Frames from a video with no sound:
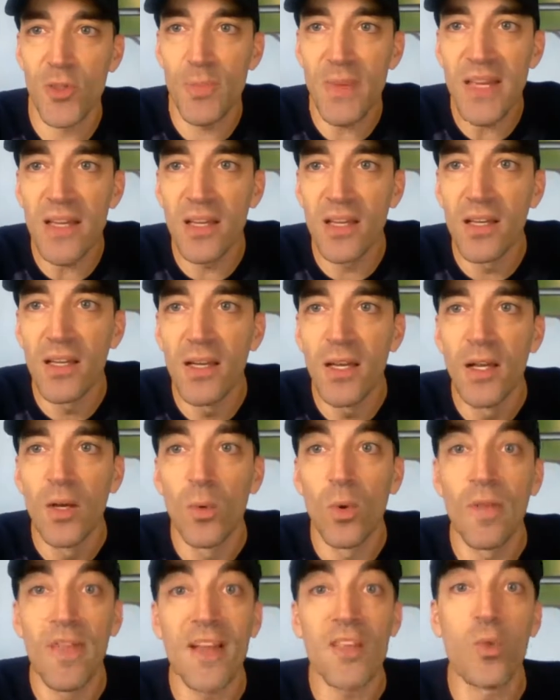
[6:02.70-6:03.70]
speak.
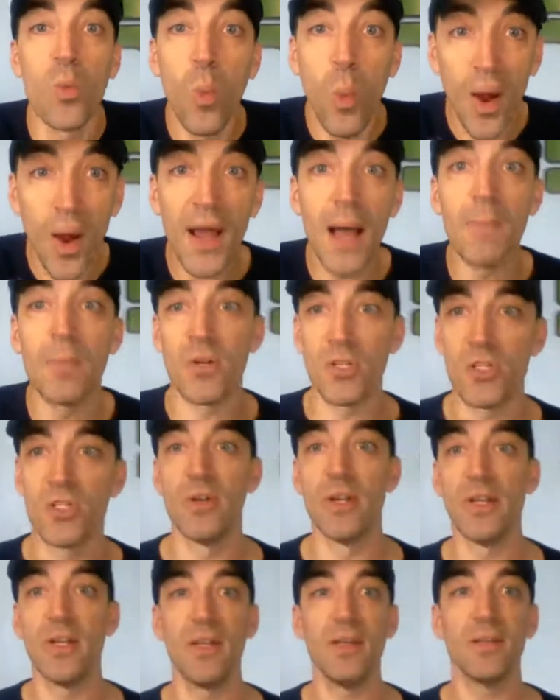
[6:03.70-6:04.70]
Well, that's one
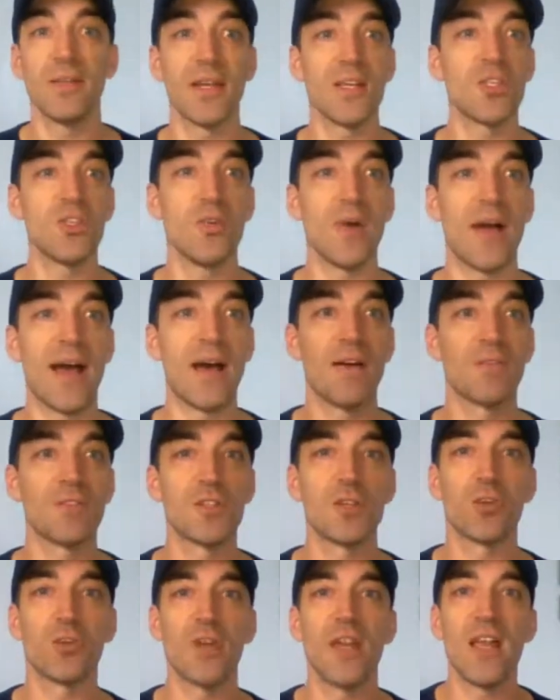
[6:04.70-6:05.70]
opportunity that you have
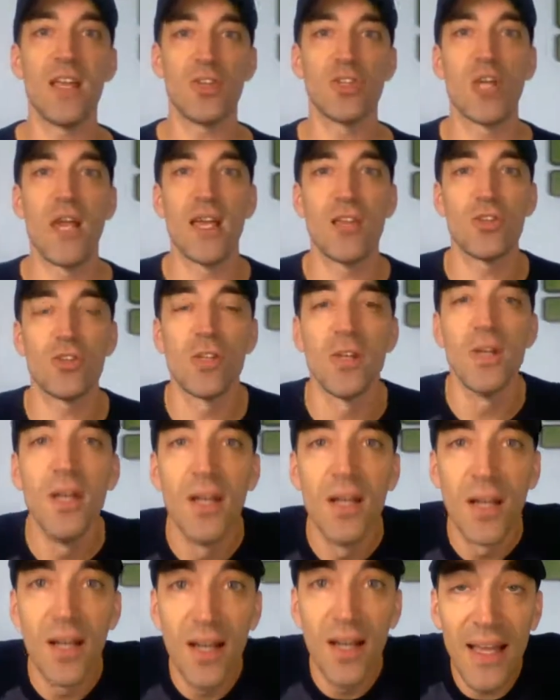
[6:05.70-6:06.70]
to create change.
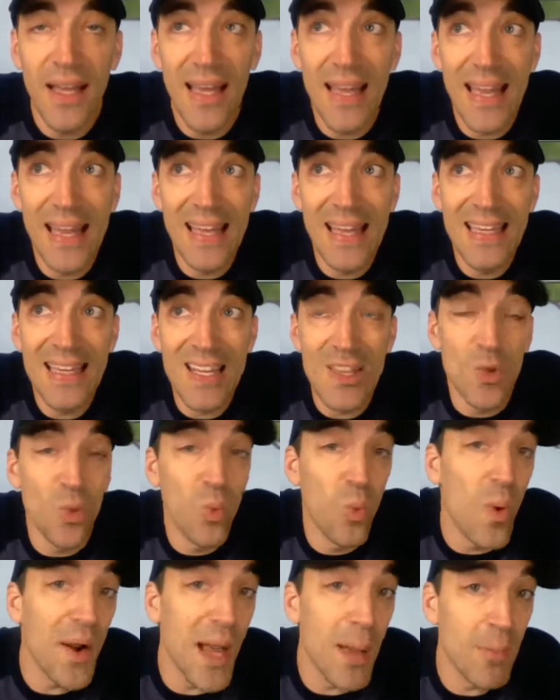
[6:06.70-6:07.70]
And it's
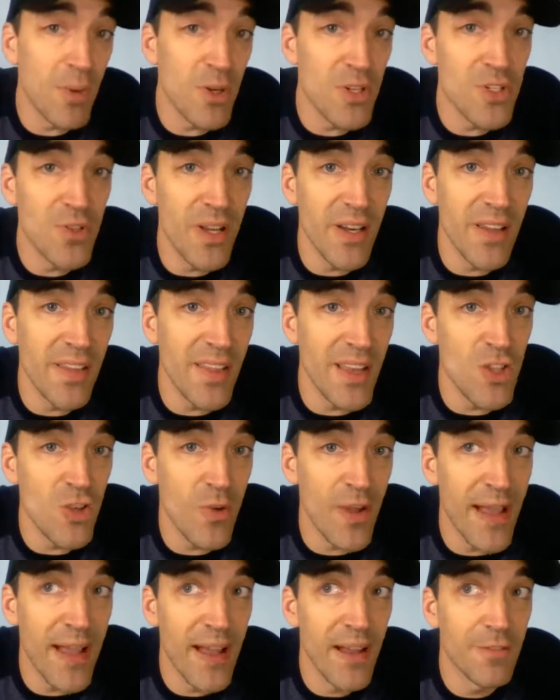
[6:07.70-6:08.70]
one opportunity that
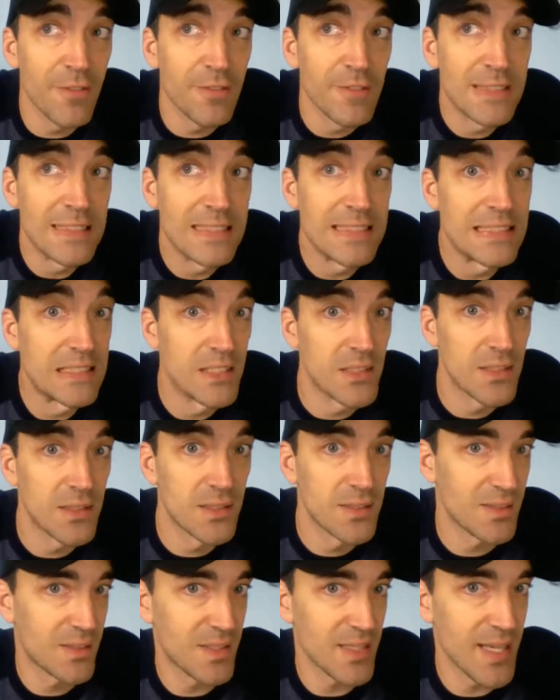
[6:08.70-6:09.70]
you have
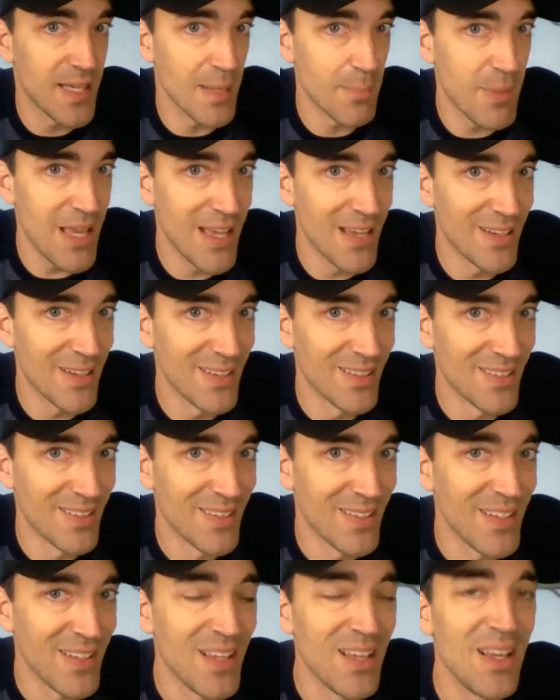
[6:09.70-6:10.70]
to get paid.
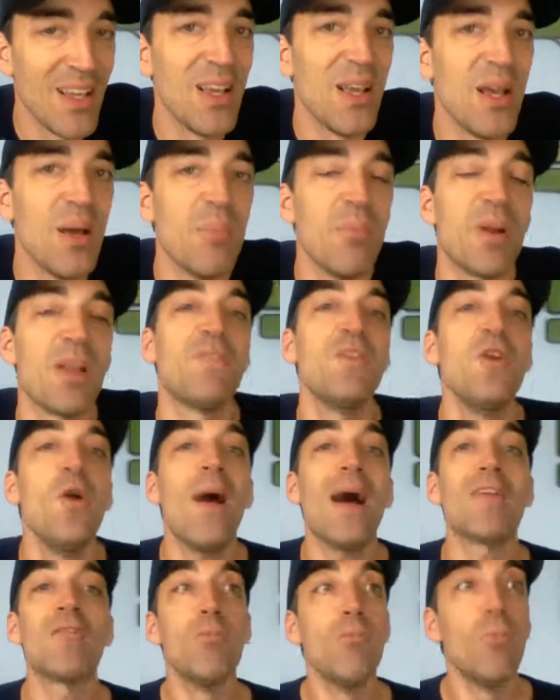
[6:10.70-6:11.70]
But if you
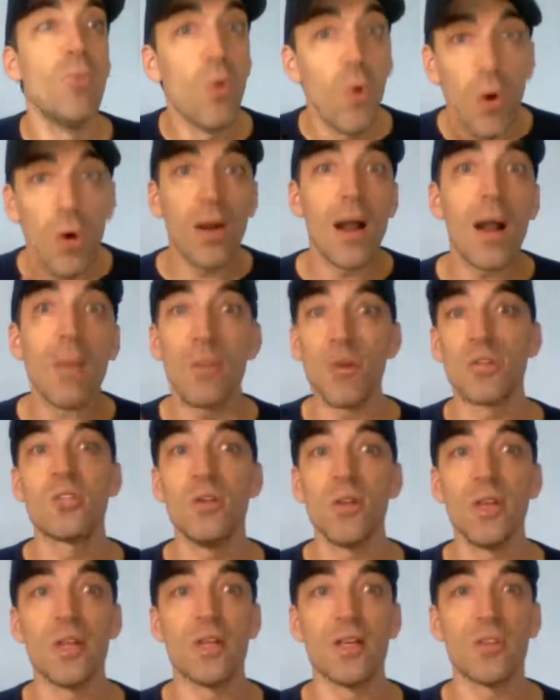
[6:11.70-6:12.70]
have more
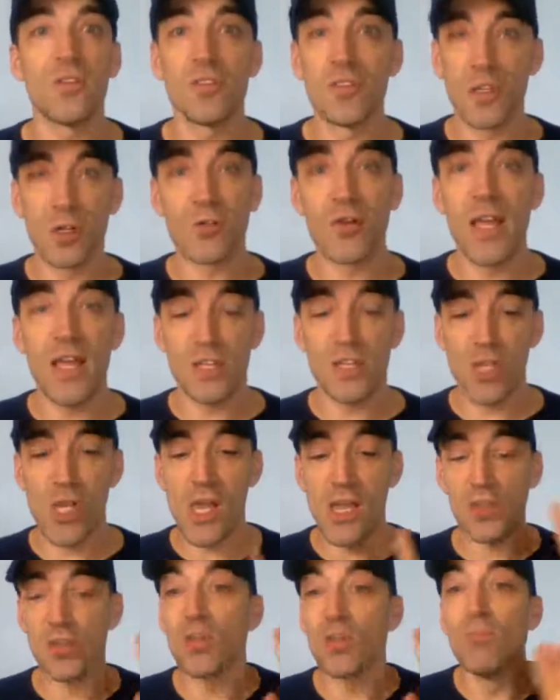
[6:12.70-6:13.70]
opportunities to create
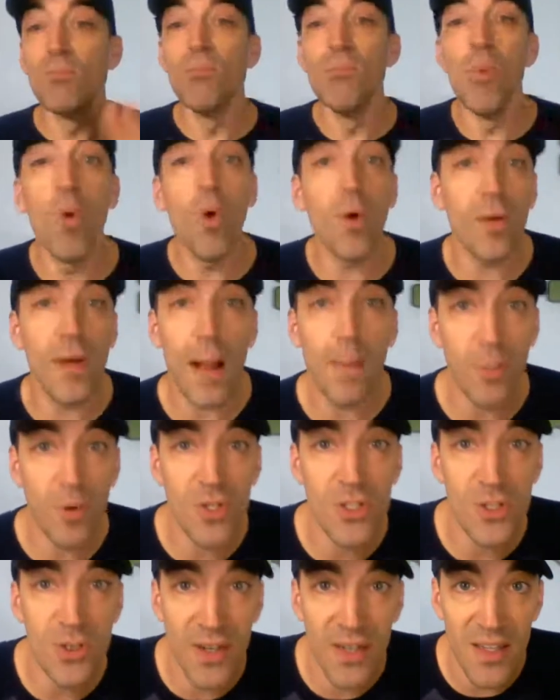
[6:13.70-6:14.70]
change and more
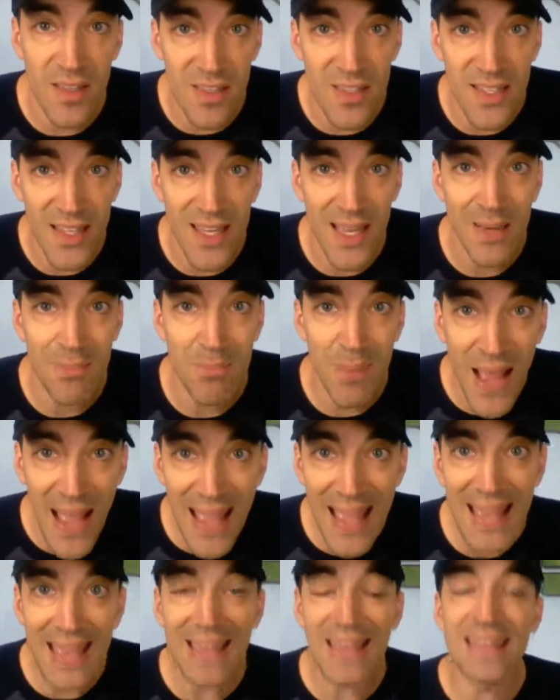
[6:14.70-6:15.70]
opportunities to get
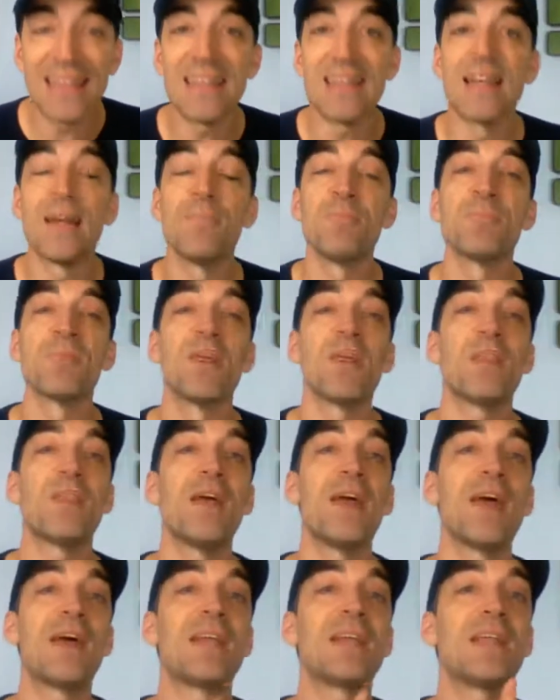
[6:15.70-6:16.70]
paid,
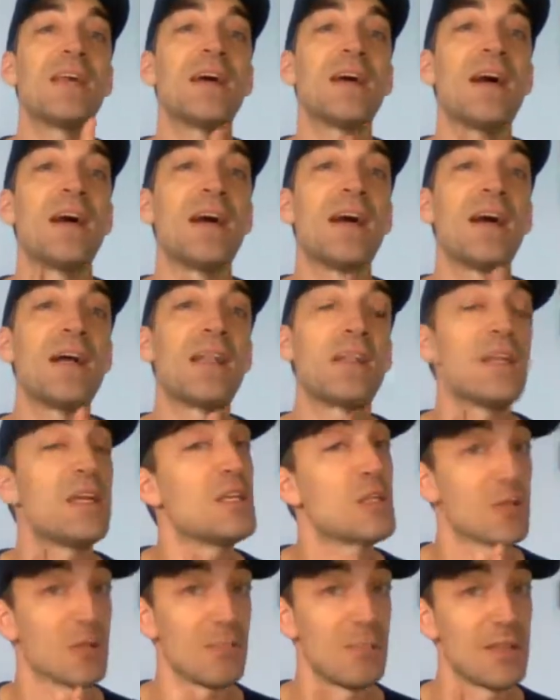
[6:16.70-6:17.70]
then
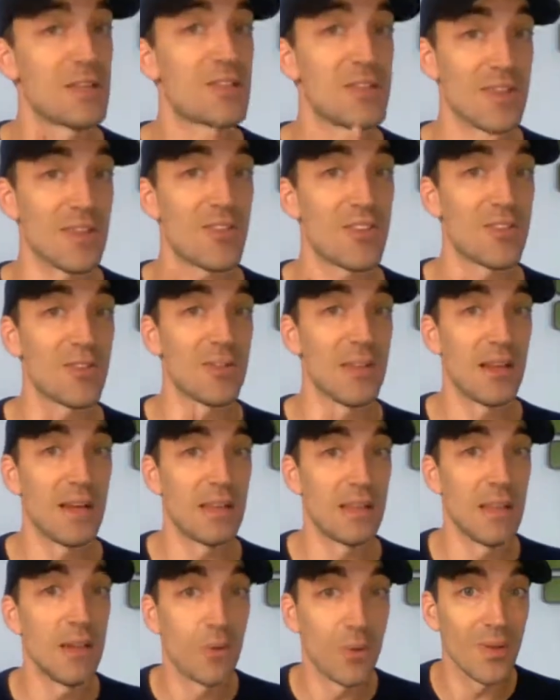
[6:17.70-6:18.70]
you're in business,
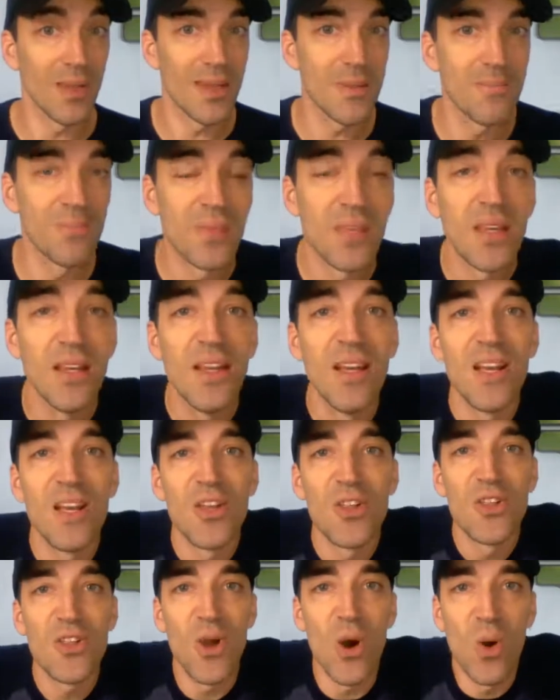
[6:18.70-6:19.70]
literally.
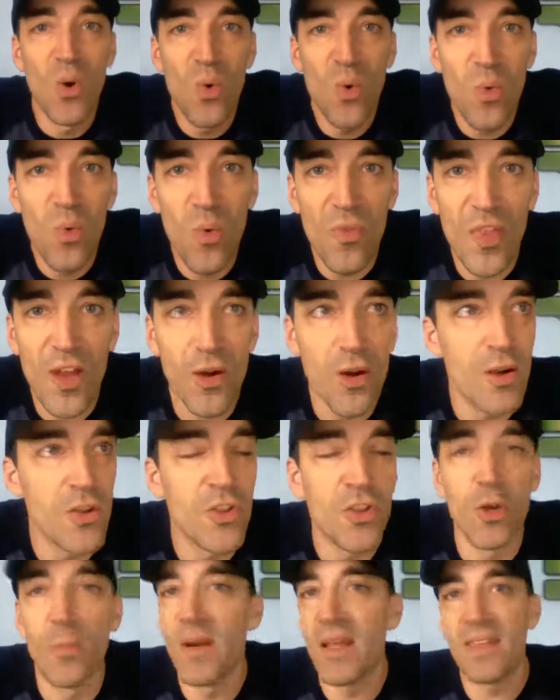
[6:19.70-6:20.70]
So there are
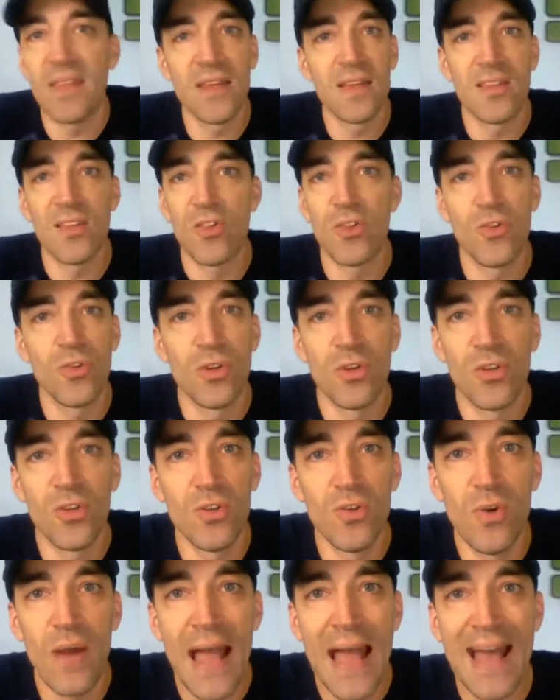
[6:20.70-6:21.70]
so many things that you can
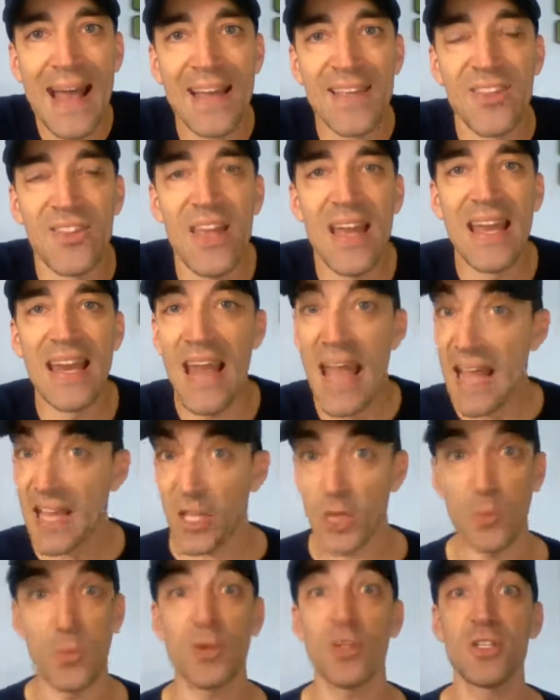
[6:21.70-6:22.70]
do as an
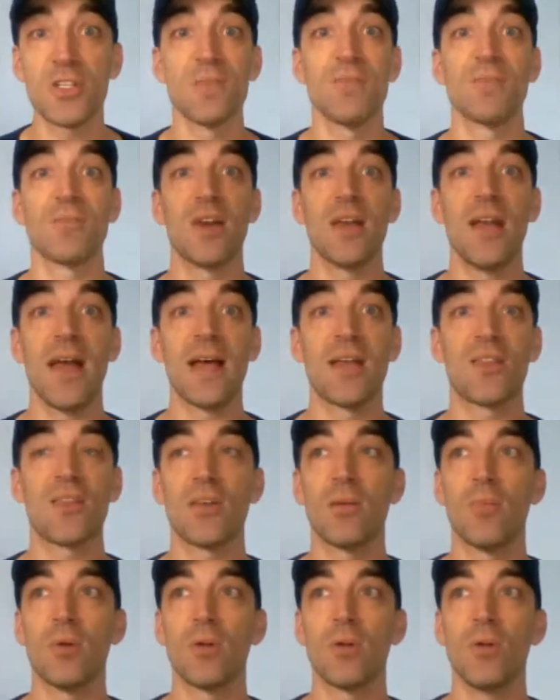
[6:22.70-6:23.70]
expert, right? As
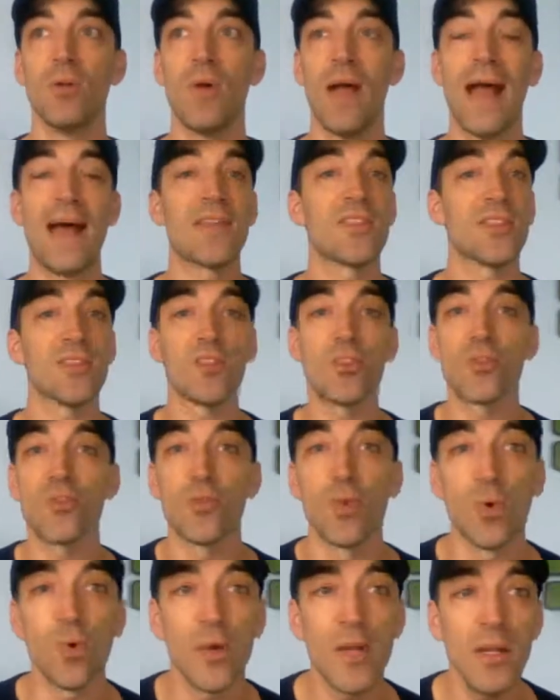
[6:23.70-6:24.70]
someone who has a
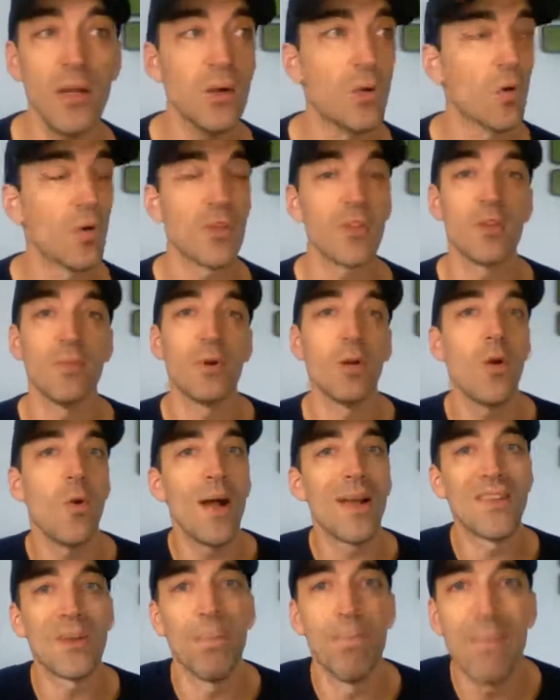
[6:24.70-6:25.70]
story or someone who
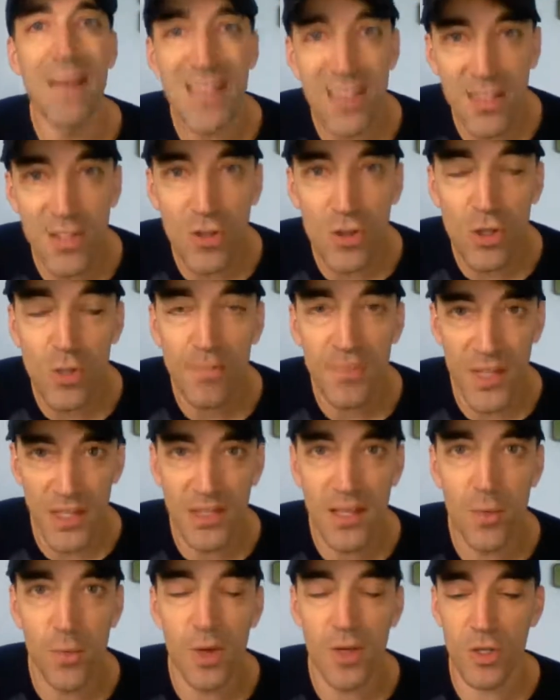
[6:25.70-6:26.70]
has a message that
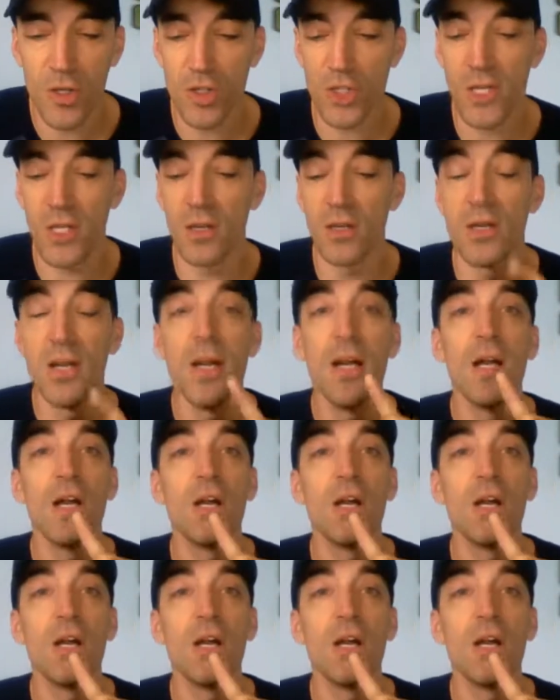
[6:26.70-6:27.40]
they want to share,